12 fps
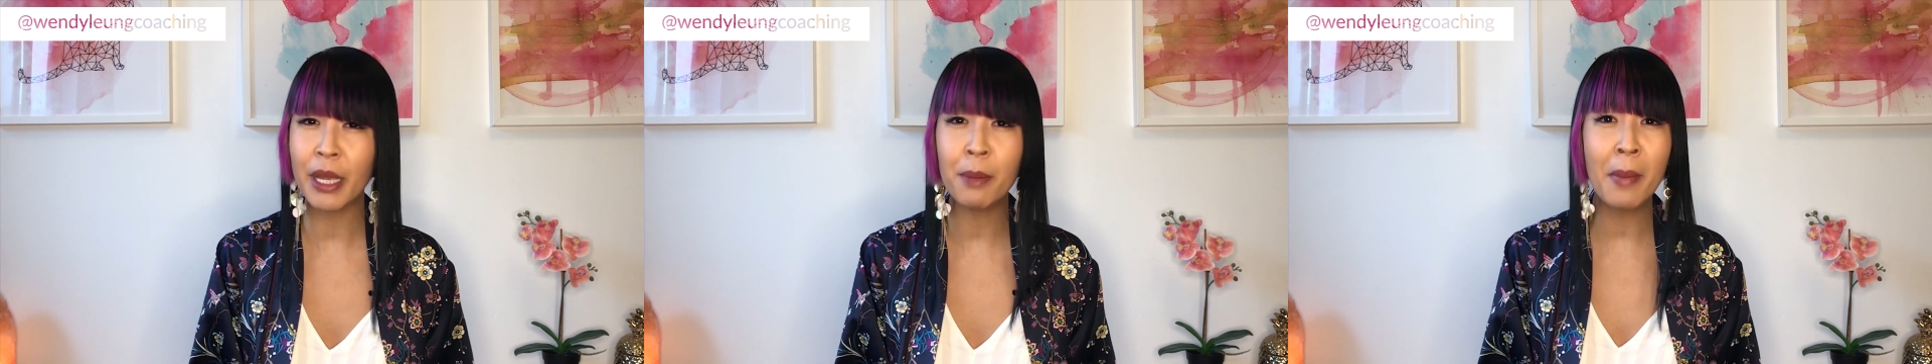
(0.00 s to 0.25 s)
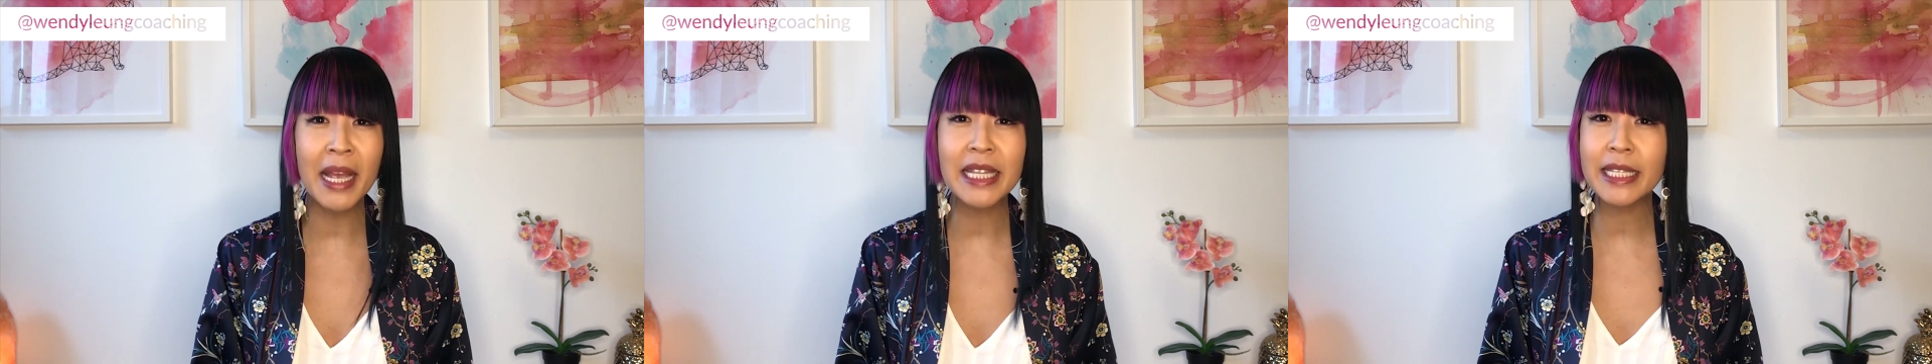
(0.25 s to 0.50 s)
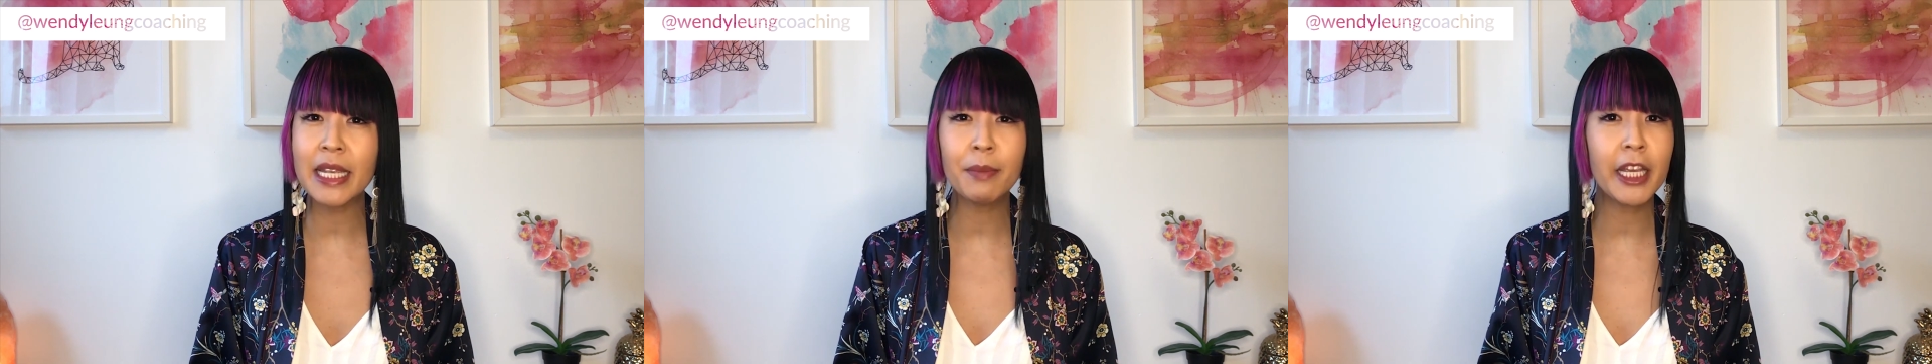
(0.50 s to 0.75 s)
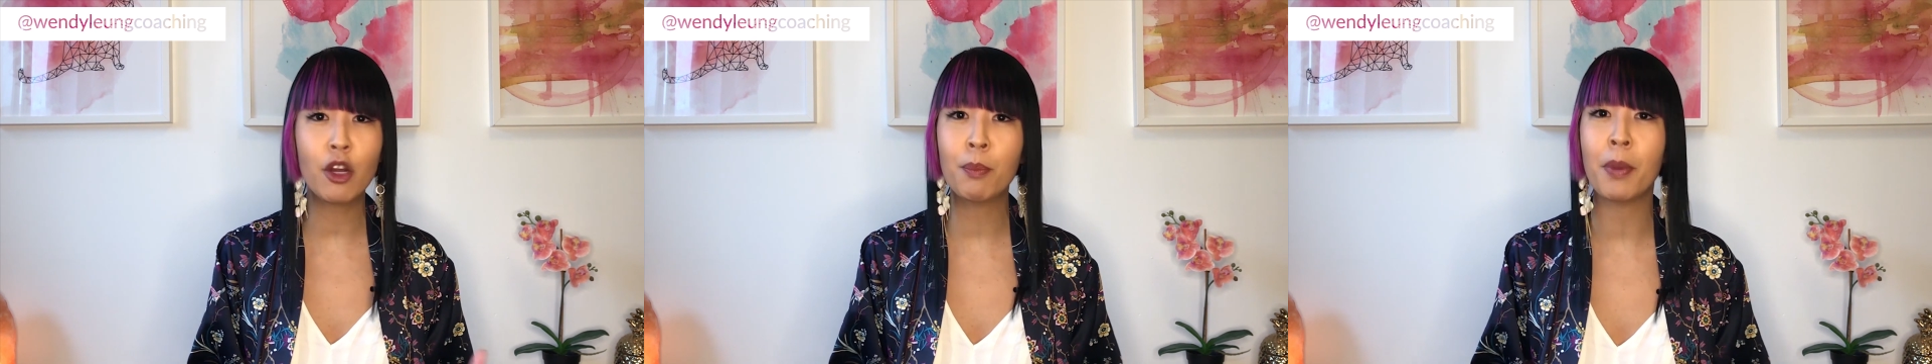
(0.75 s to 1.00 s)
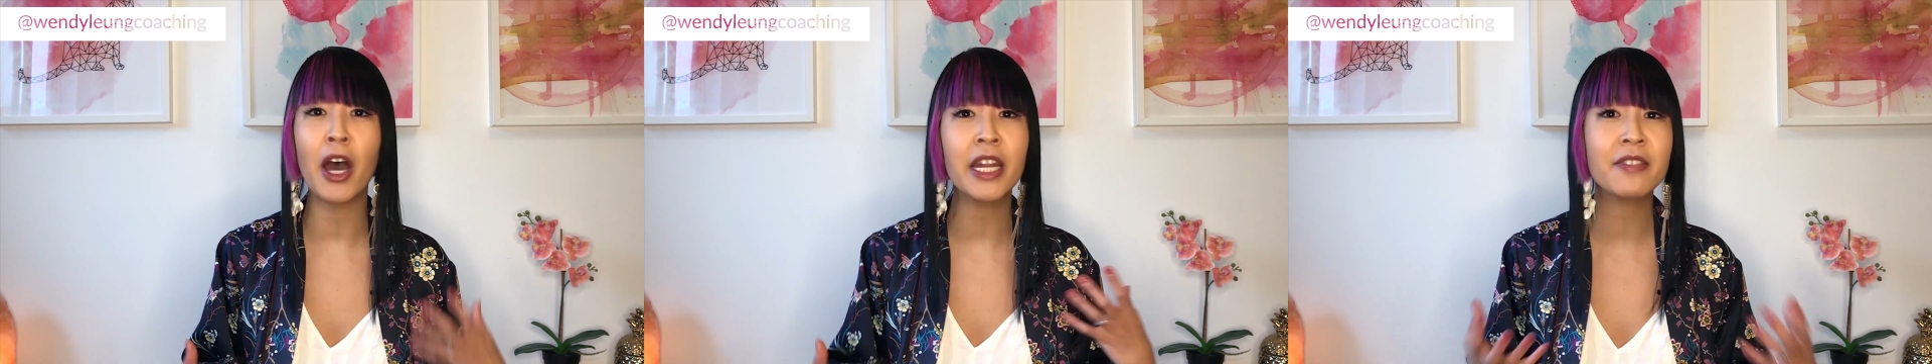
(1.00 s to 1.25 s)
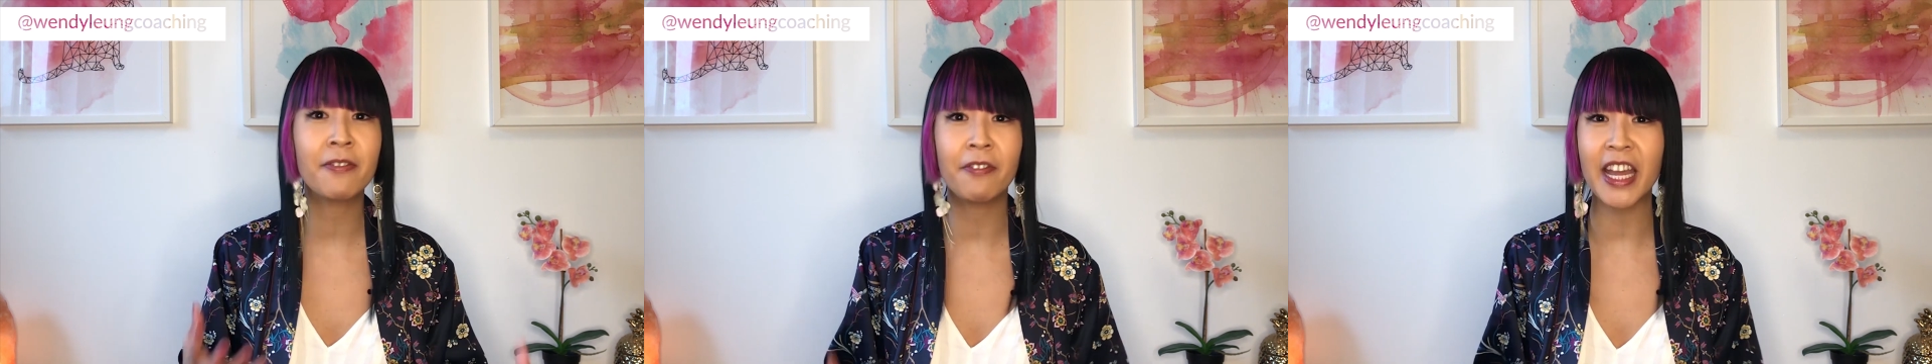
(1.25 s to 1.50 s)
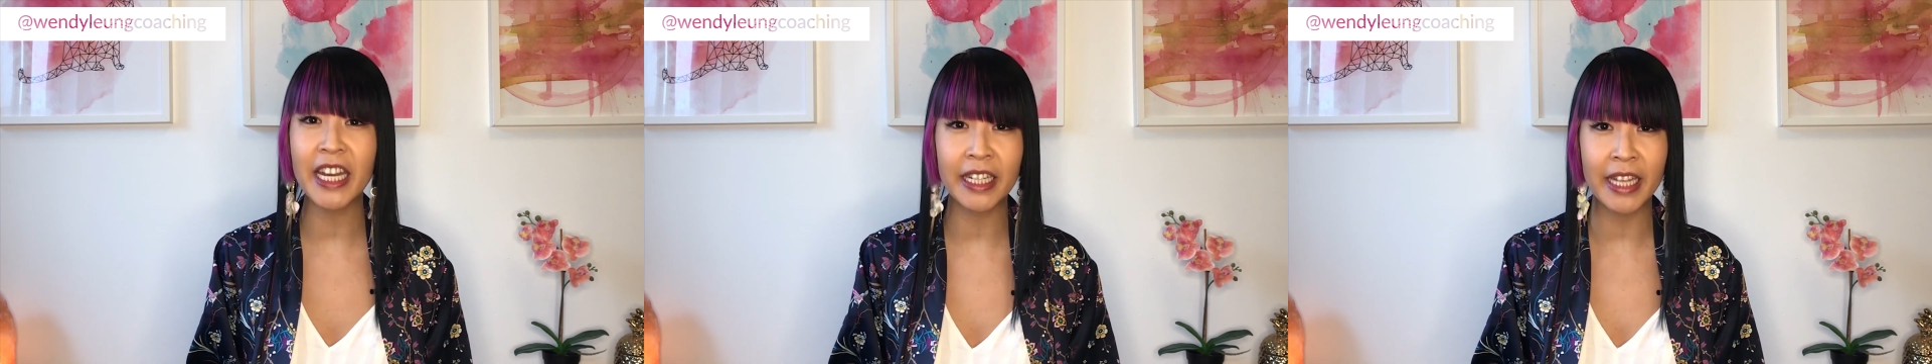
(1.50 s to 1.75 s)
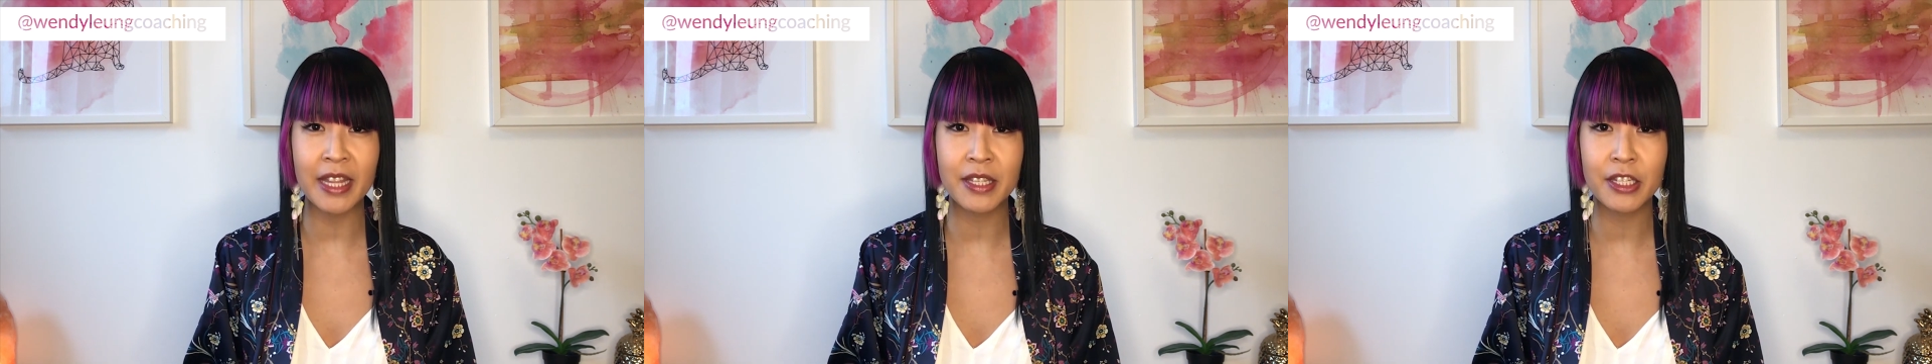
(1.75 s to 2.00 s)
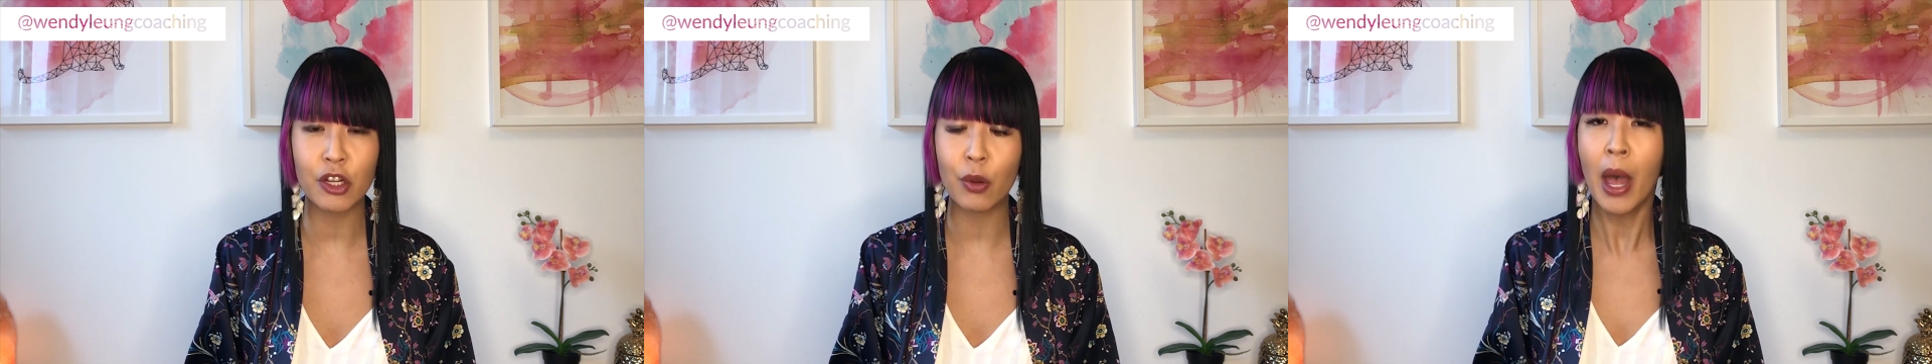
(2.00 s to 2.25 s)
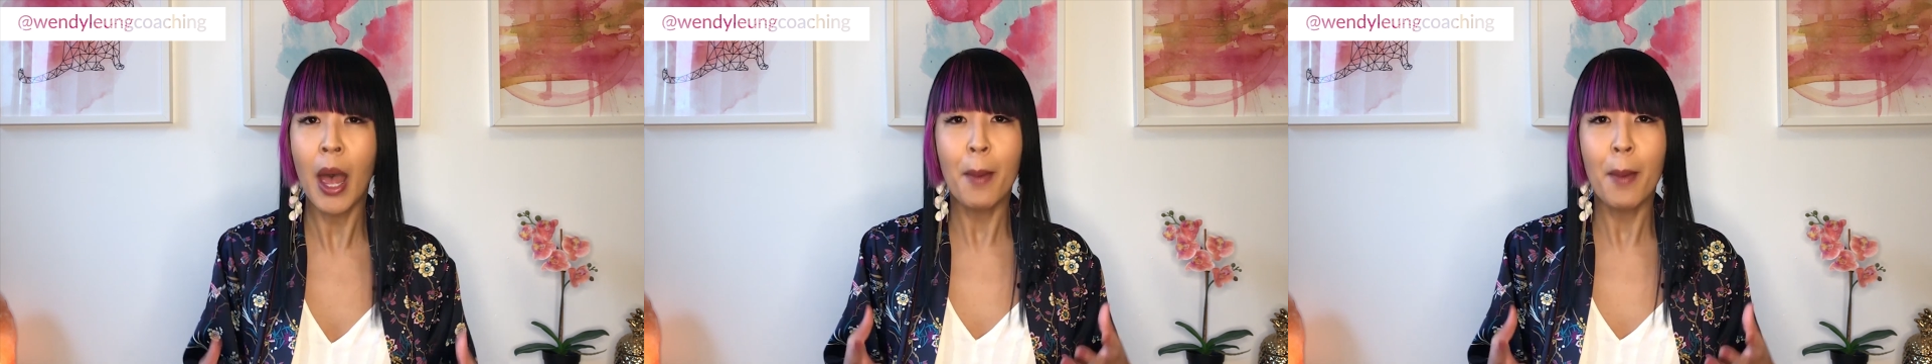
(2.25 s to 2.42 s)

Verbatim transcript: it might seem like your body's fighting against you,